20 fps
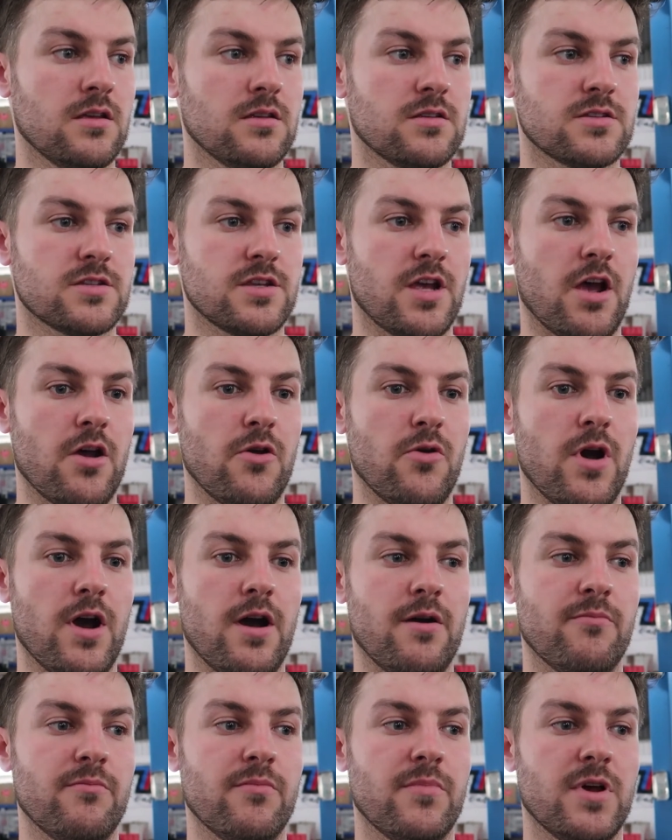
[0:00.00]

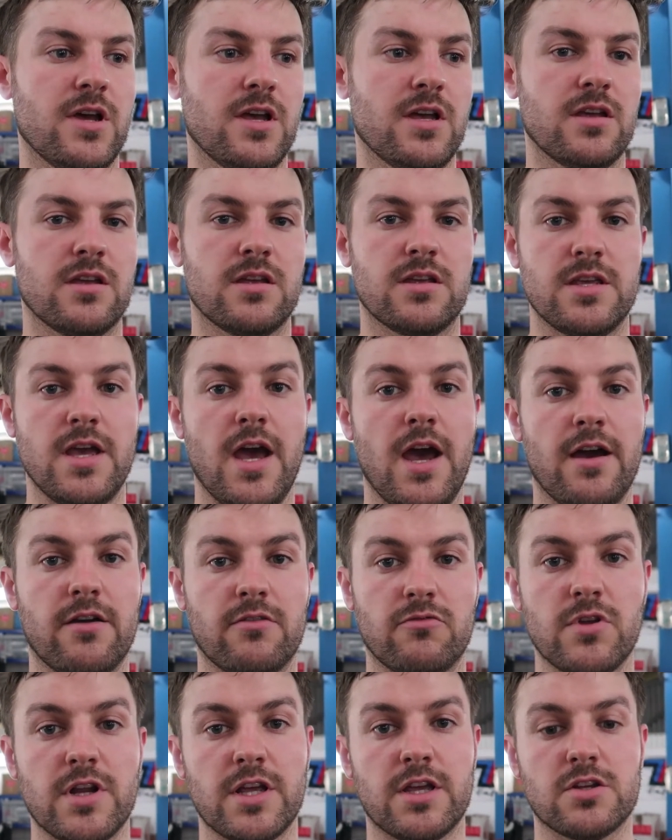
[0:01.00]
So yeah,
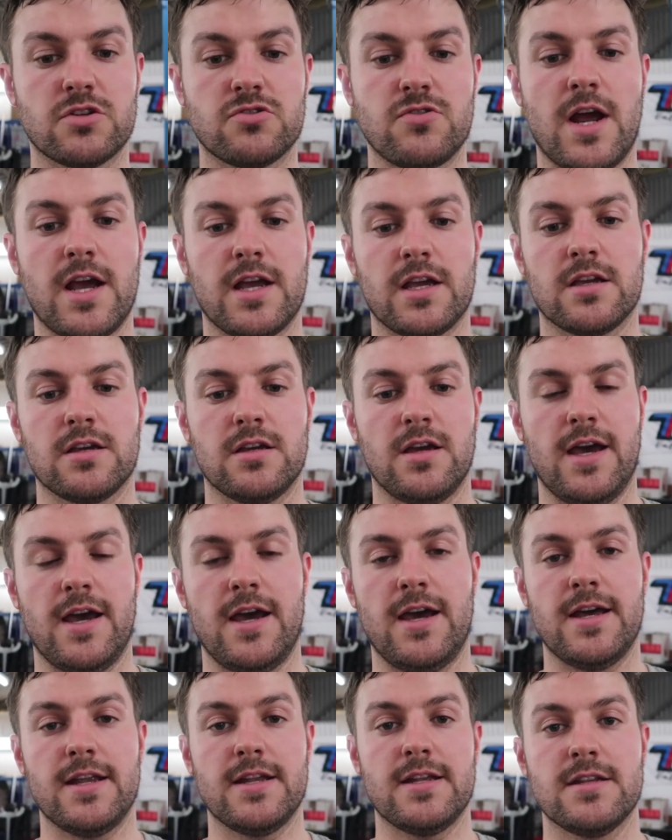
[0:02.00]
really good track,
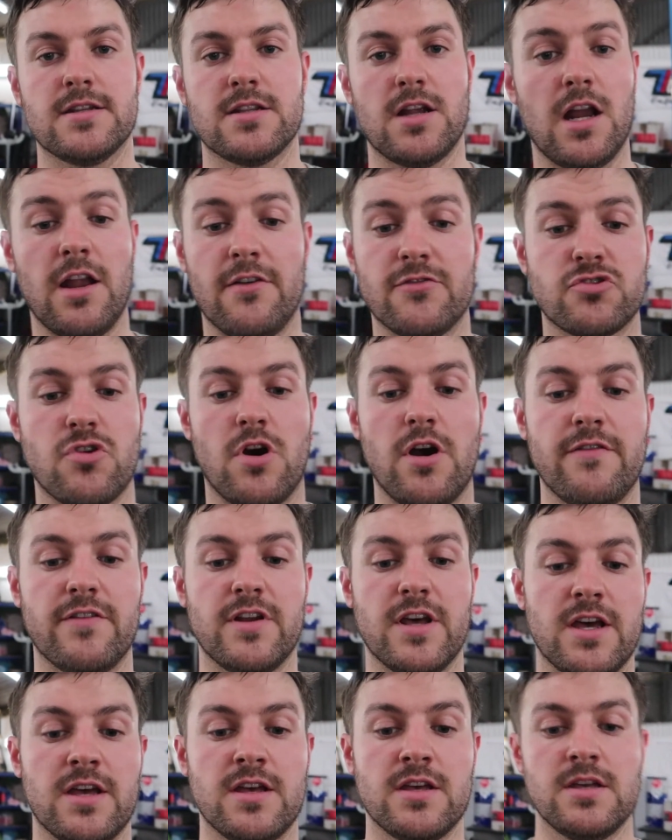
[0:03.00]
and I love
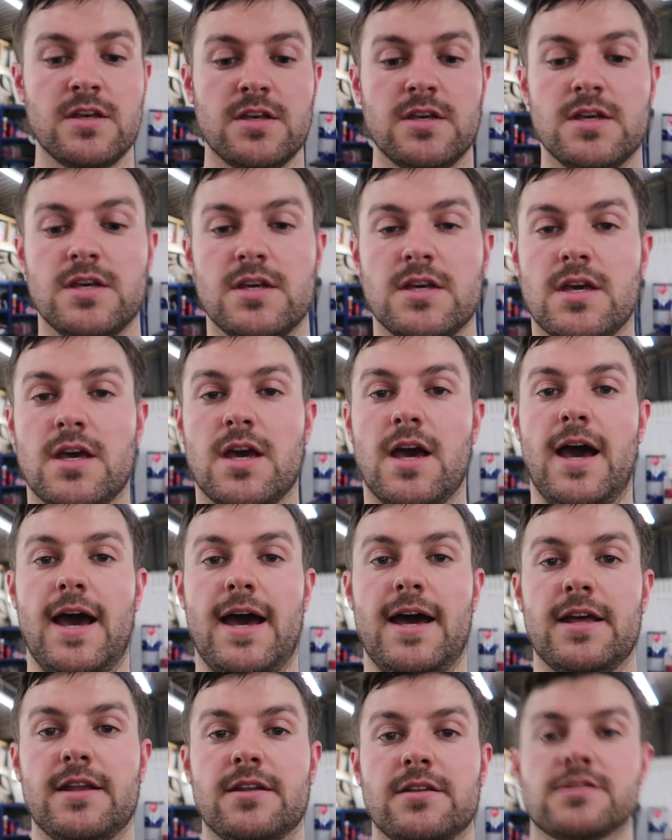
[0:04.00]
driving it
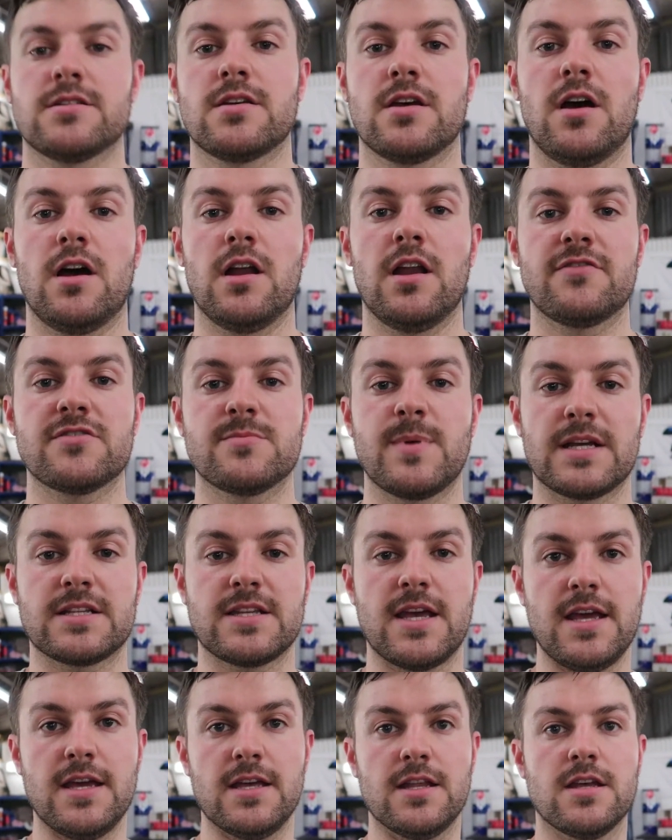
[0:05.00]
and I love
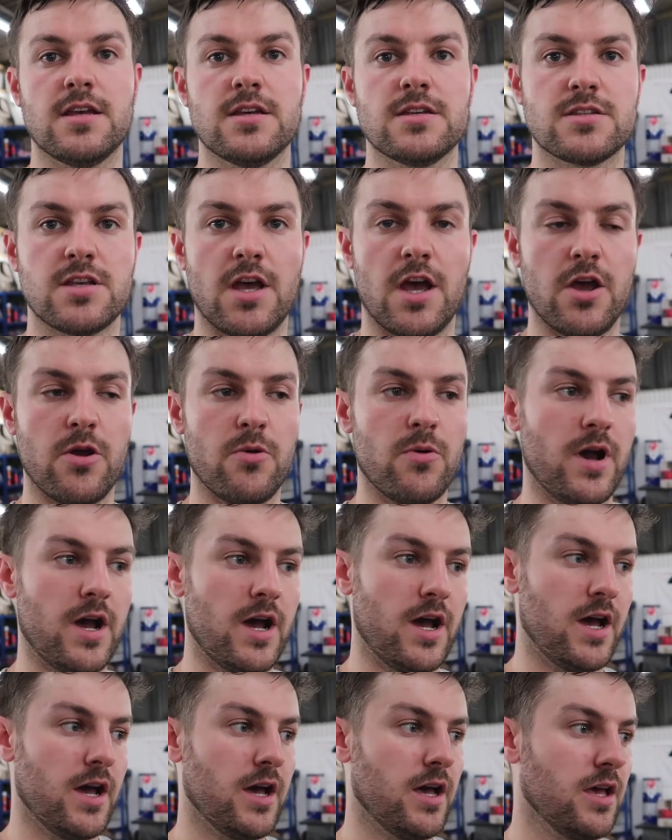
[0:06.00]
spectating.
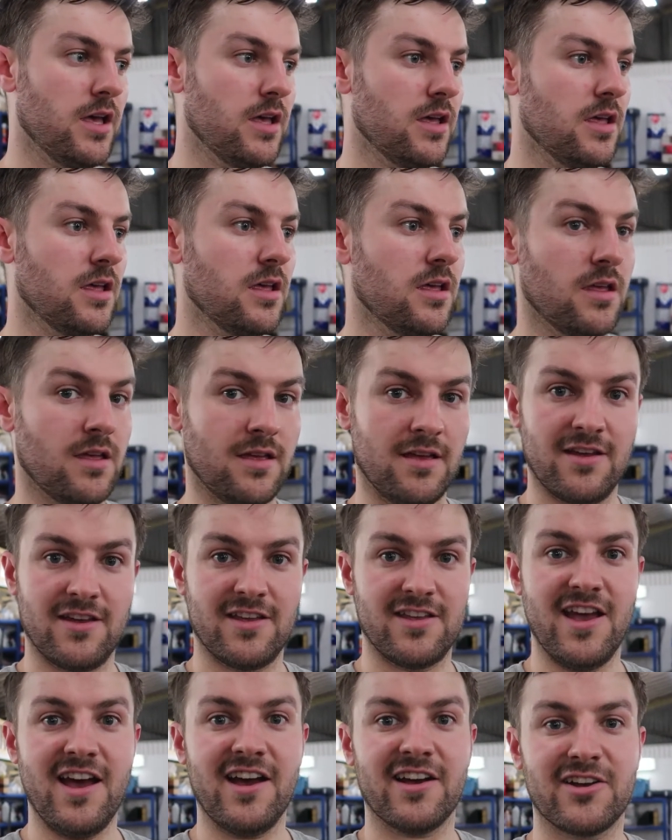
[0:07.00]
So
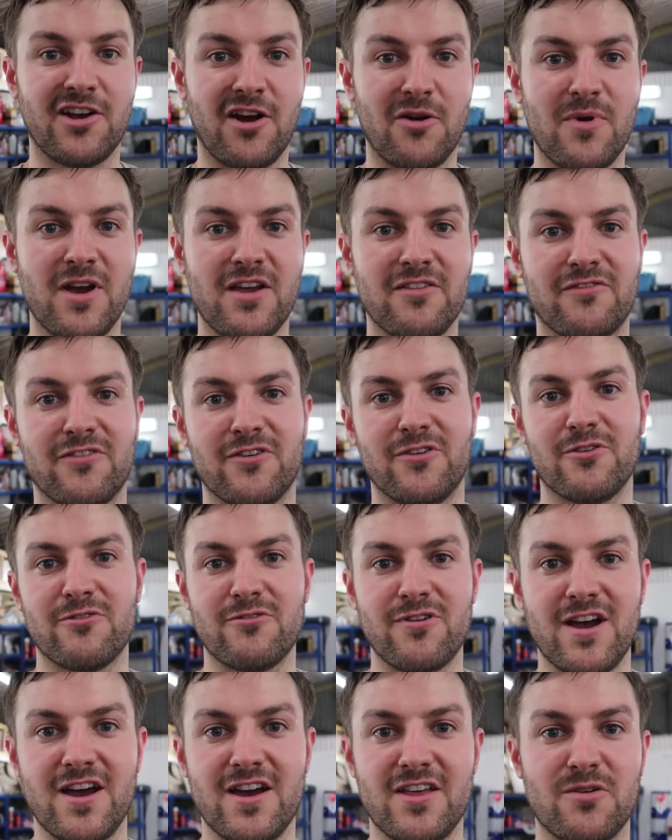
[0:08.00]
yeah, can't wait
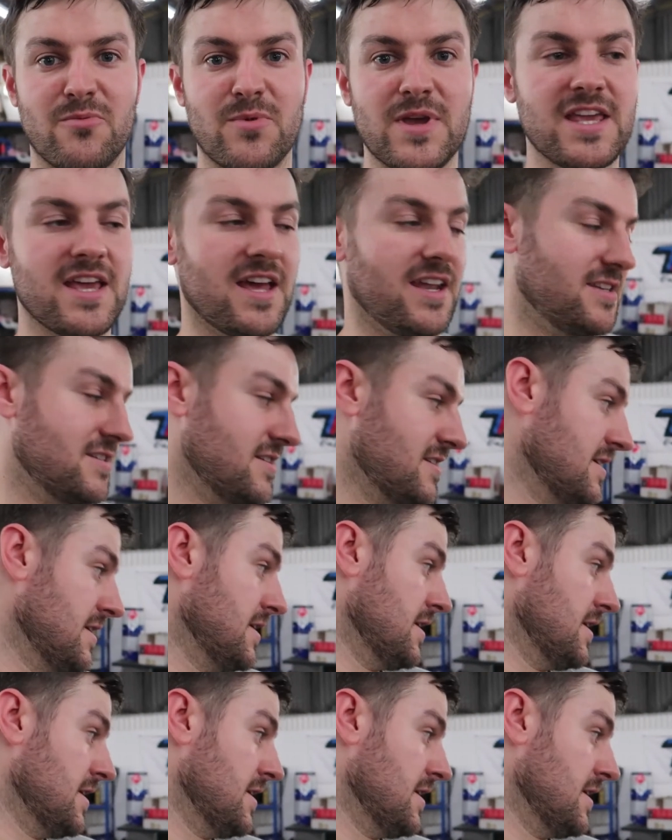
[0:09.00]
for the weekend.